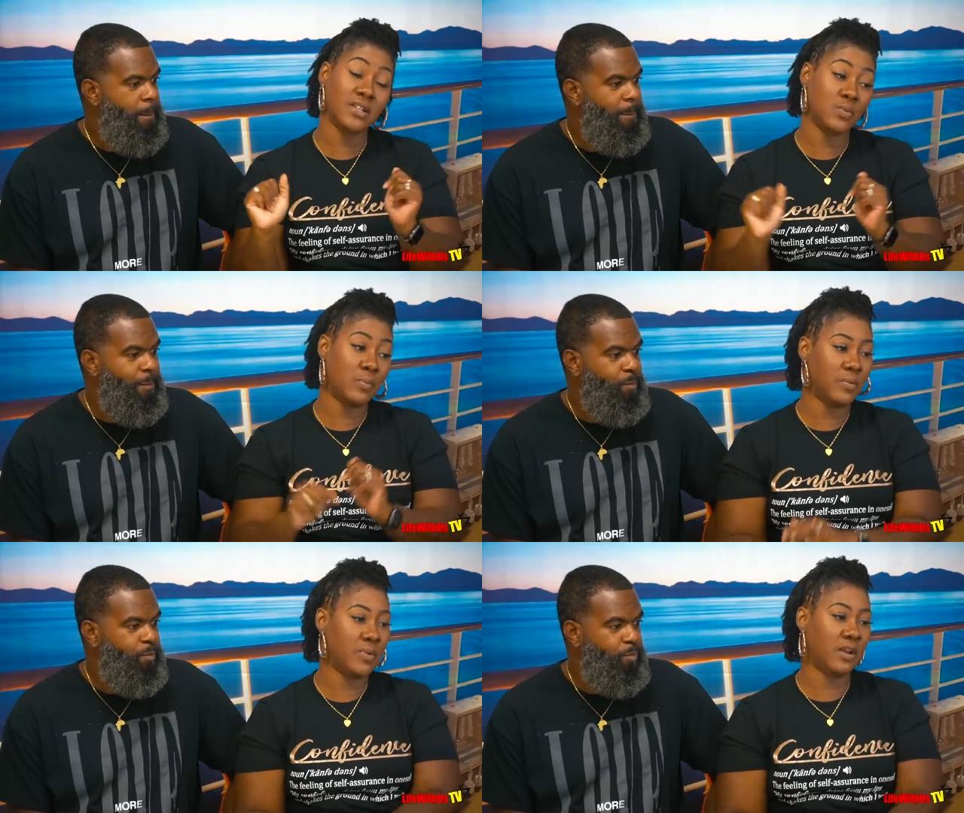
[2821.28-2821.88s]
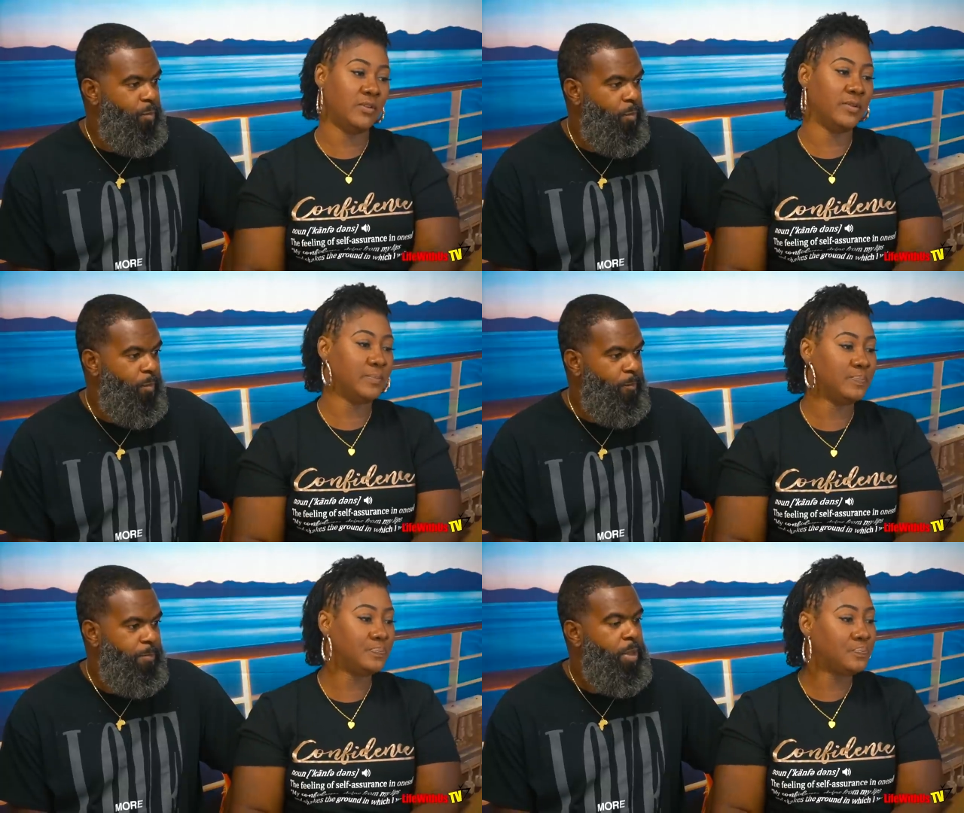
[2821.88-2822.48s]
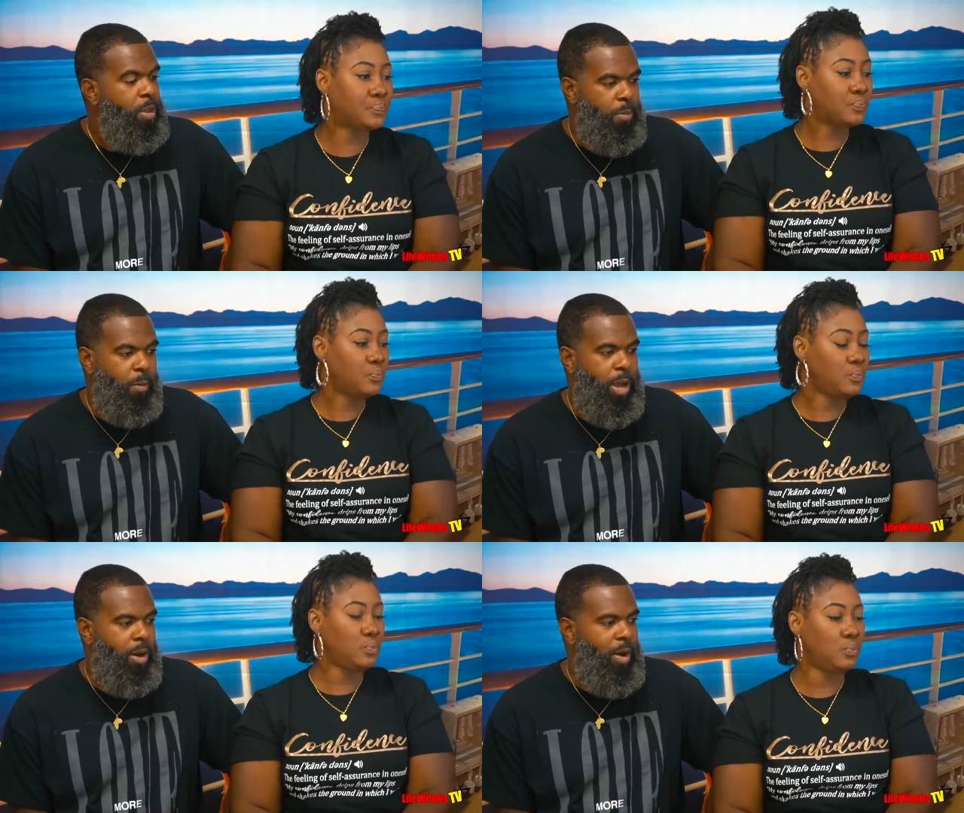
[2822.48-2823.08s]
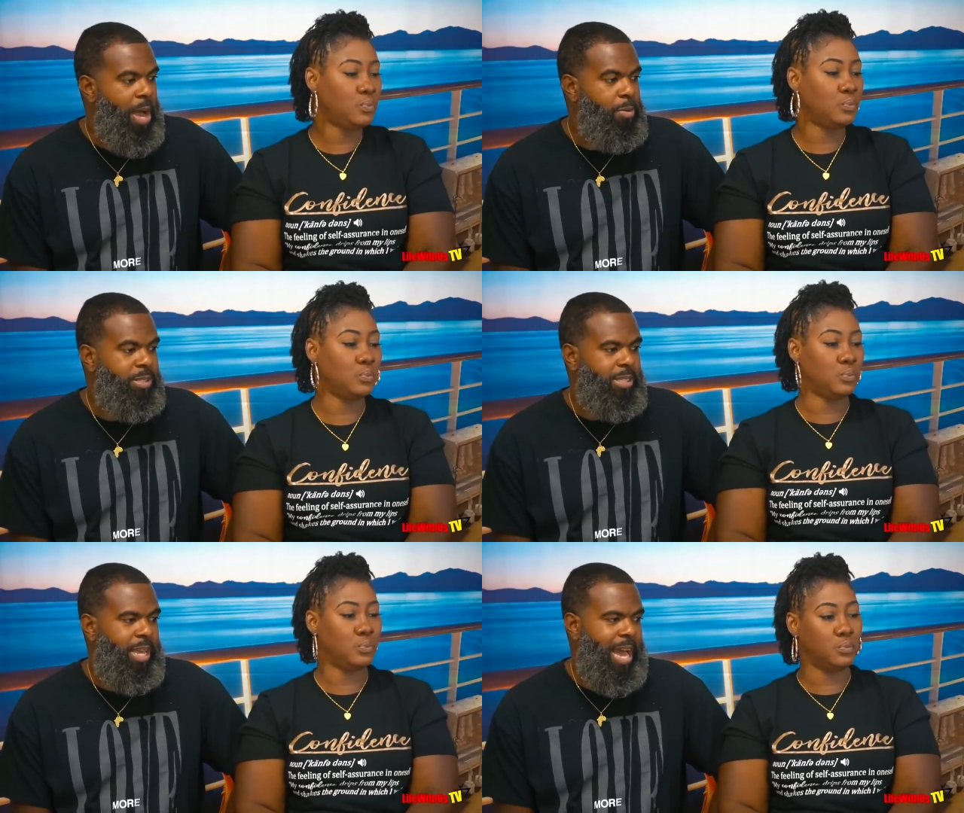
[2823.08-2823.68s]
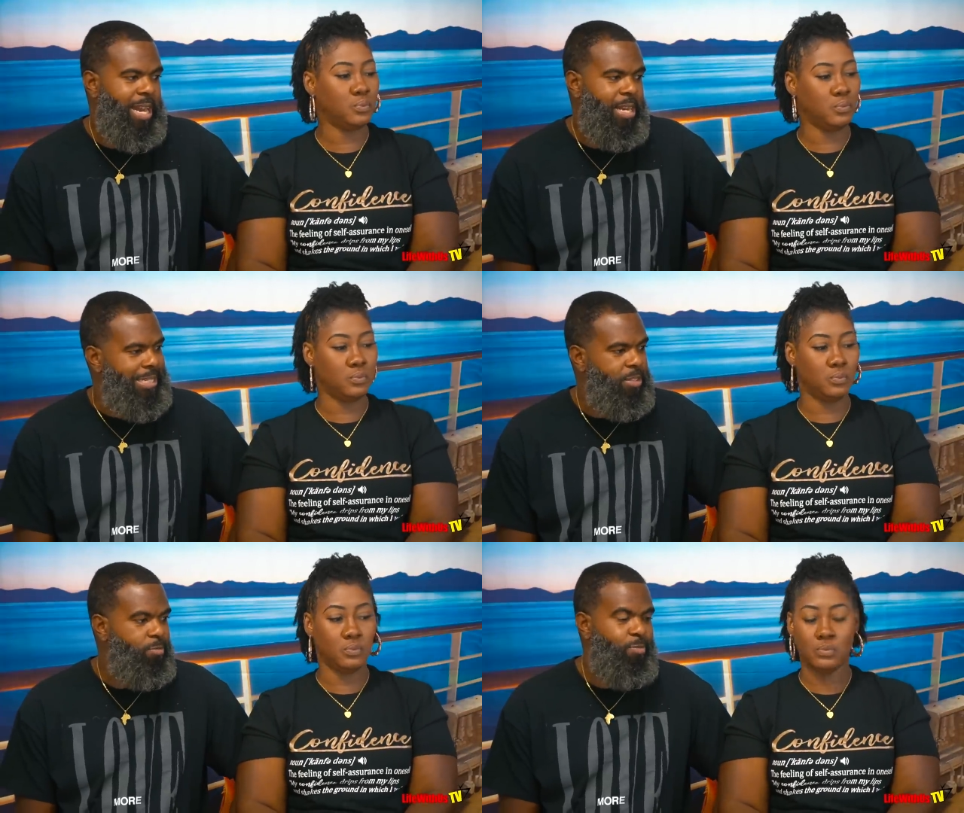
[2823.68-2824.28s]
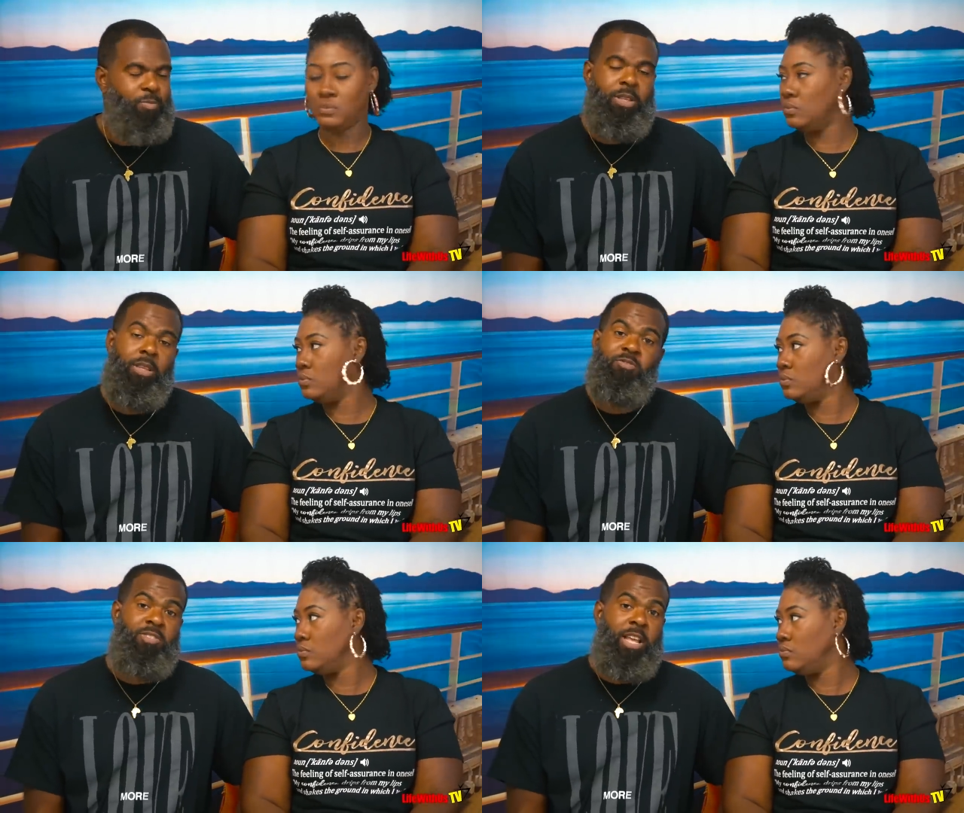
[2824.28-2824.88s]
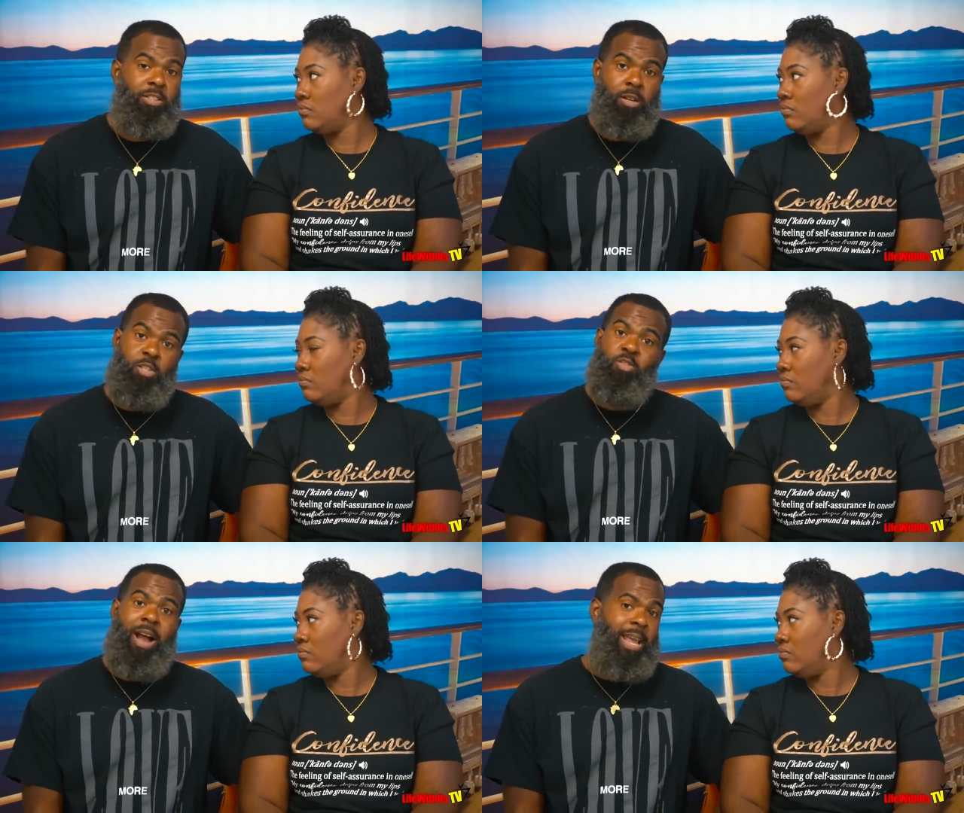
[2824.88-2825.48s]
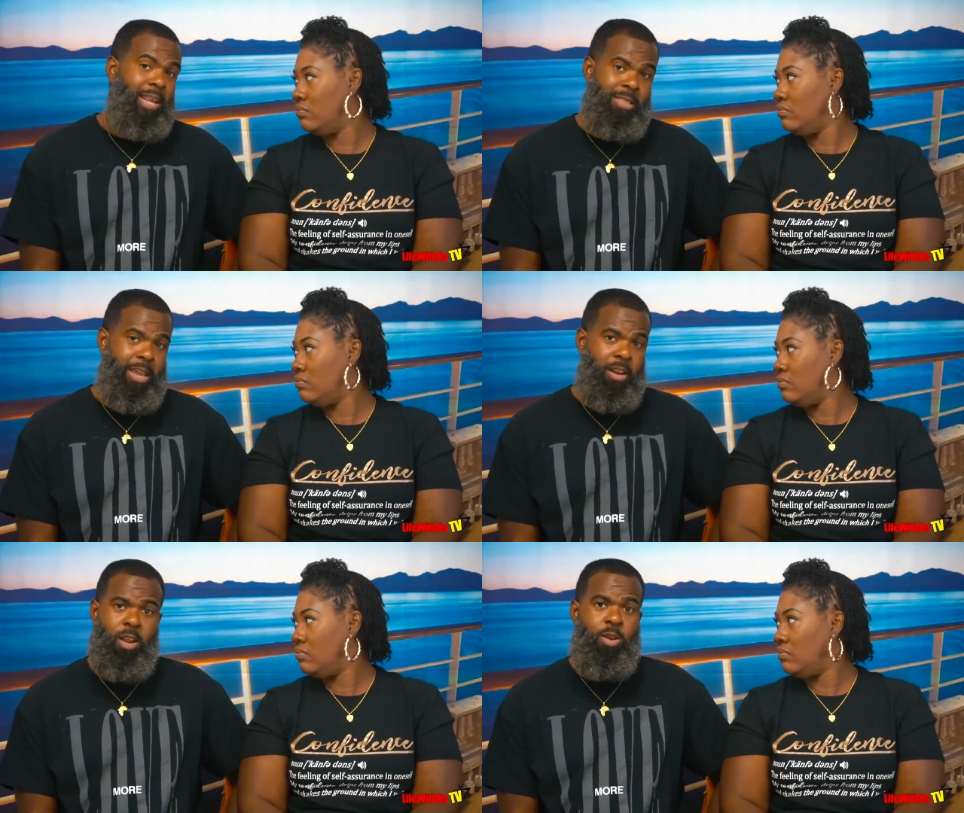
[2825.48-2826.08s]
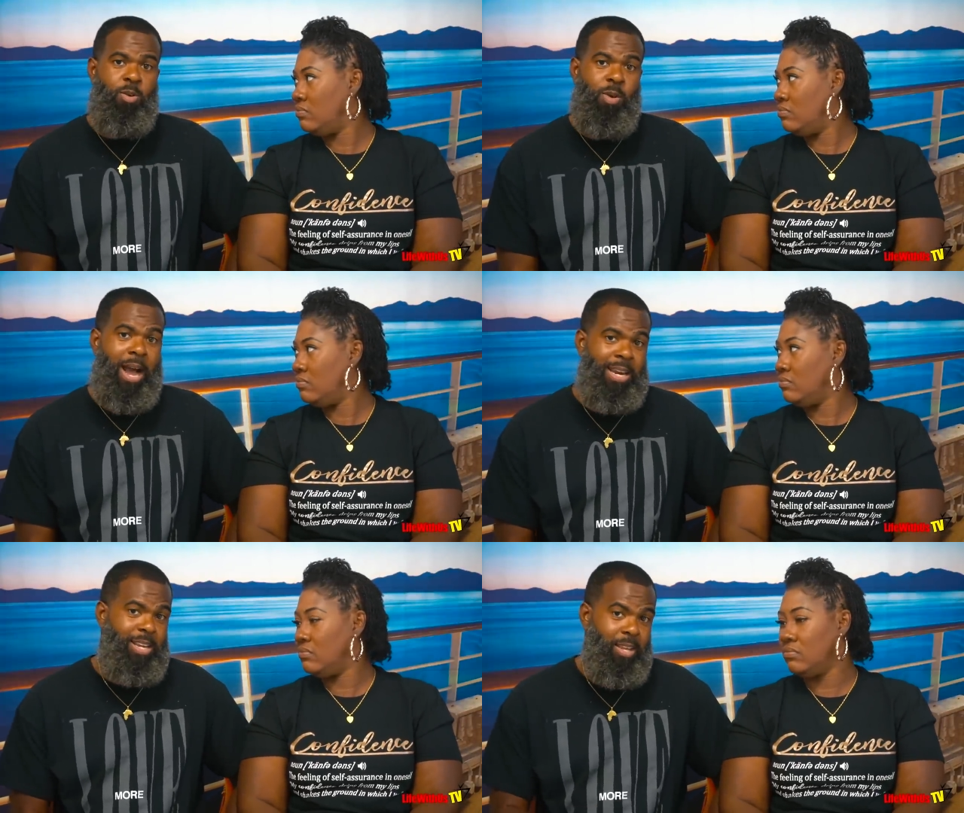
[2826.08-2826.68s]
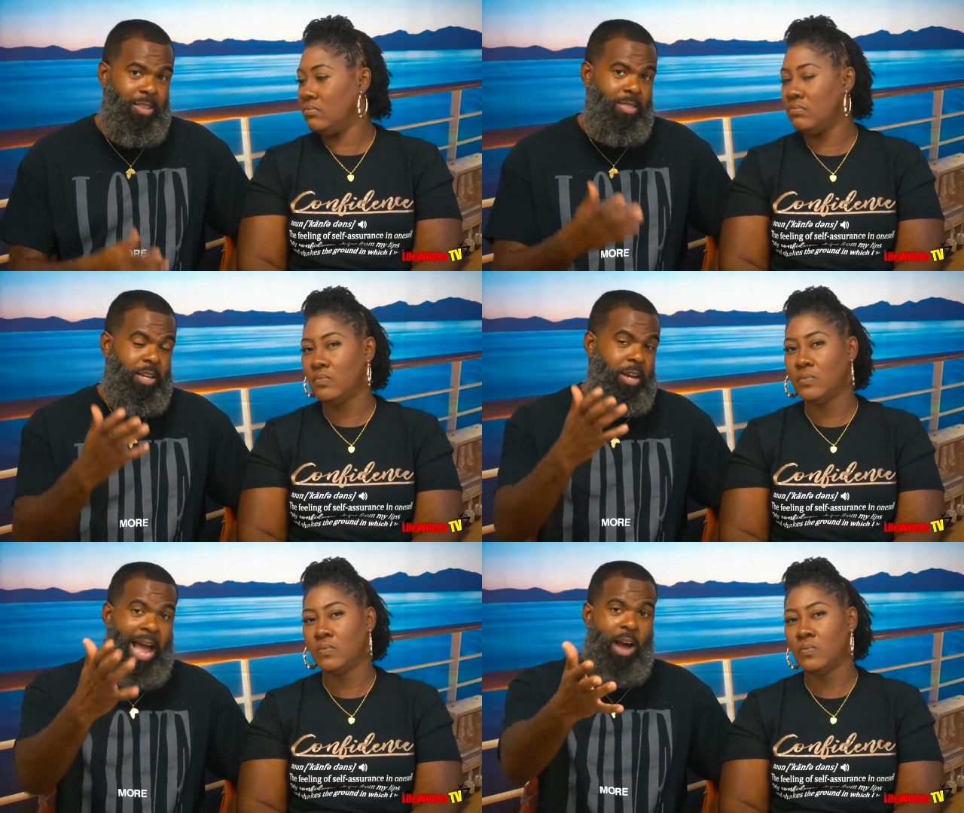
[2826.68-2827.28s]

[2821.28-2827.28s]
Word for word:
Speaker 1: is what put me under.
Speaker 2: Well, I would say I didn't necessarily try anything new. I did the